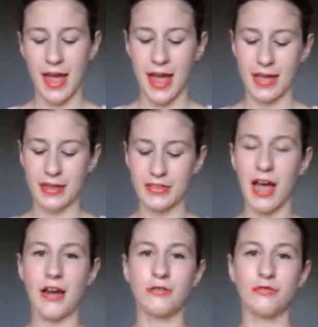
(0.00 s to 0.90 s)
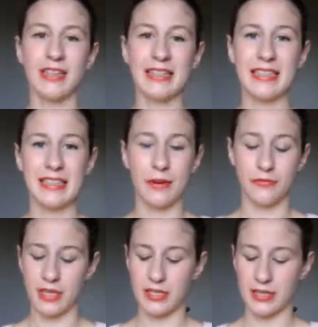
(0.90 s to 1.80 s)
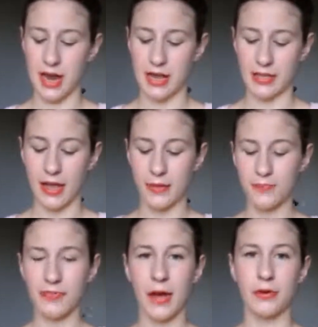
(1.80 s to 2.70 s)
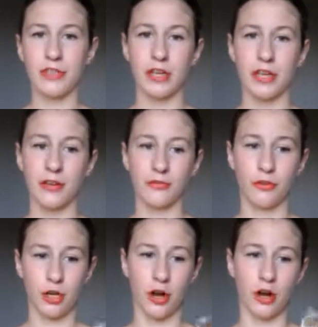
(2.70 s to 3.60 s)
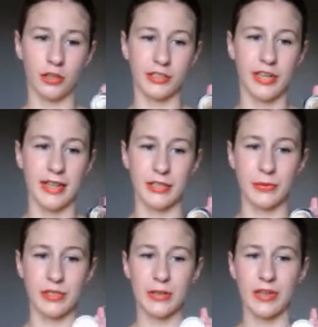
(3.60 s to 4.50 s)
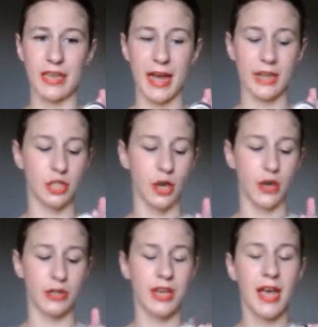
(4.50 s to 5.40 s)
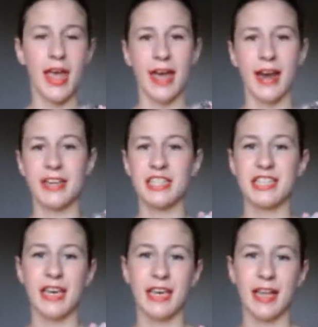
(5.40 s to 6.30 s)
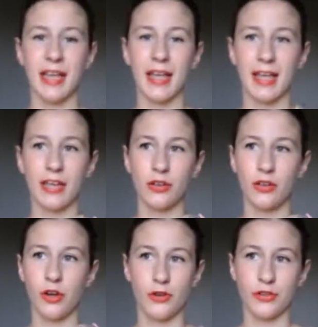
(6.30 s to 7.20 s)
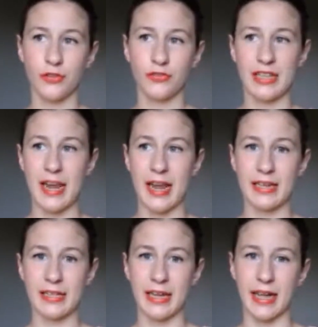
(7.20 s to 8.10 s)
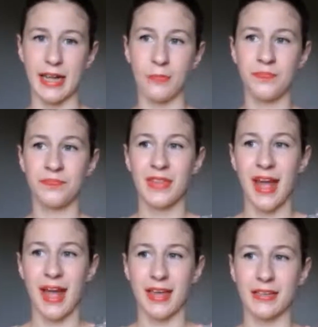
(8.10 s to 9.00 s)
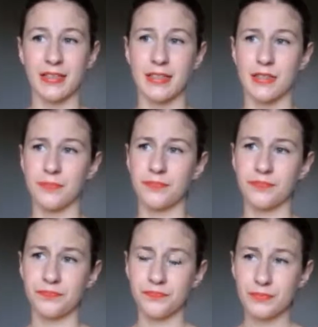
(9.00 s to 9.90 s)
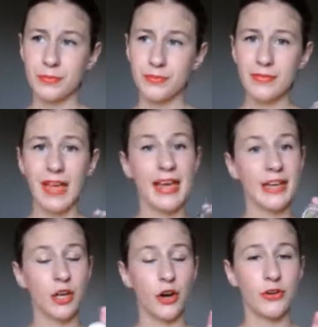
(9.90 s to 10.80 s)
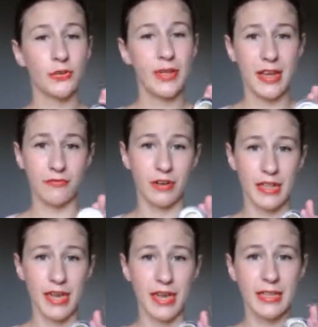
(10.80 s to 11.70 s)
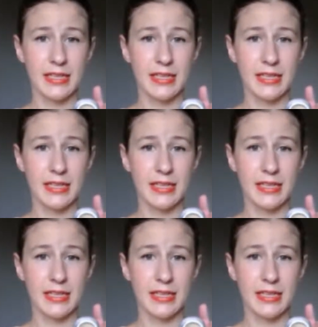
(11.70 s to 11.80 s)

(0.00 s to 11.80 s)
And I really love this color. I was looking for a gold and this was the one that I chose. And I just think it goes on really easily and it goes with everything.